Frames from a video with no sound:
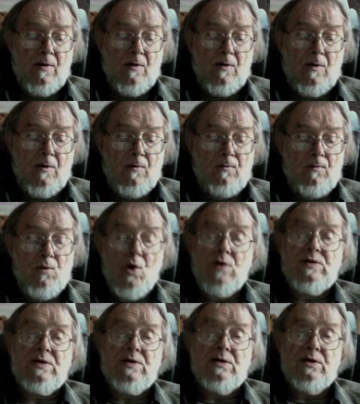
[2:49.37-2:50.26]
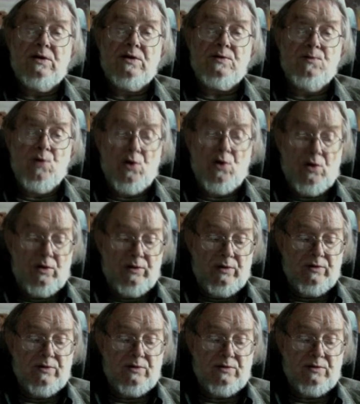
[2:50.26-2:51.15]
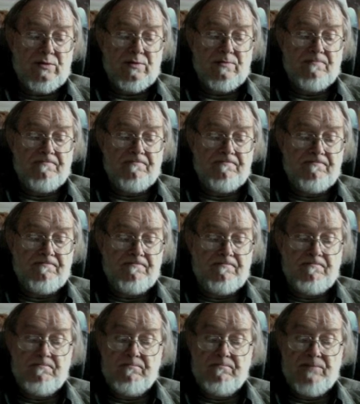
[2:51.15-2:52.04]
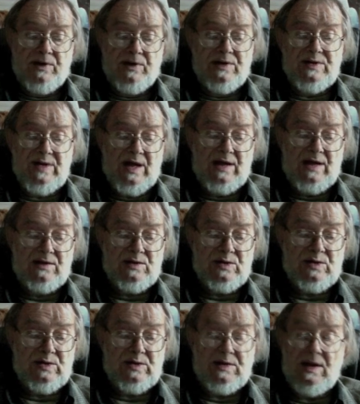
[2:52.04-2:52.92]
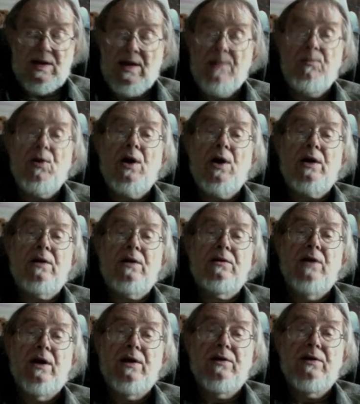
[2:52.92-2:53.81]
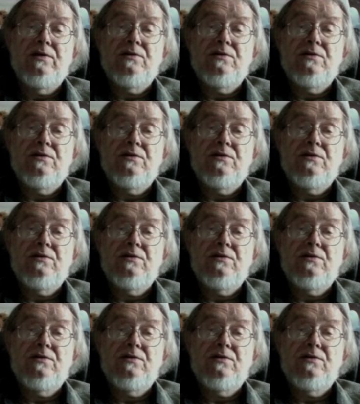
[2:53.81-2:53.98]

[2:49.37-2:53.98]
of voiceless birds presents a paradise.